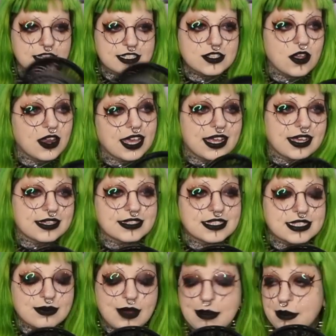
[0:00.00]
It's not like I can
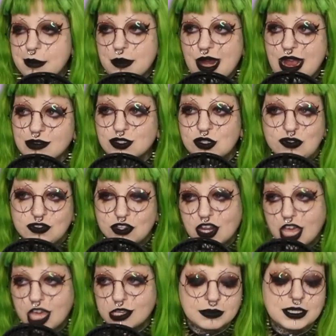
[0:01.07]
sweat my brows off
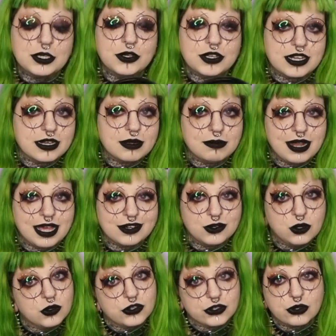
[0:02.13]
today. We could end up playing
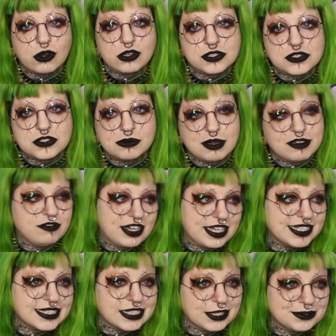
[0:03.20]
noughts and crosses on my
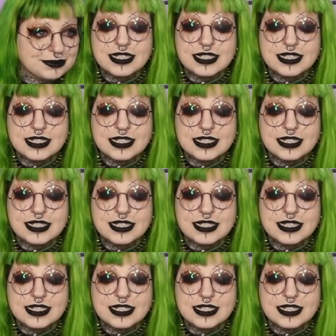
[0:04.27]
face though.